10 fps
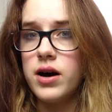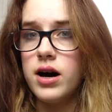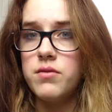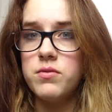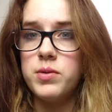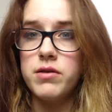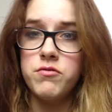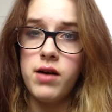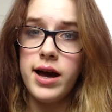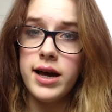I will be
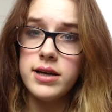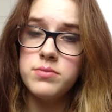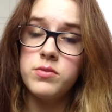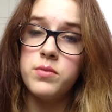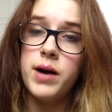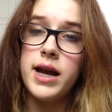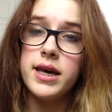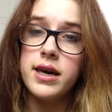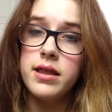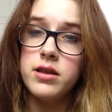afraid, more
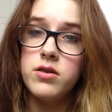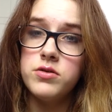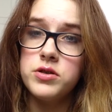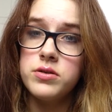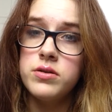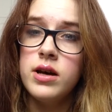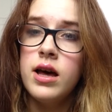panicky than usual.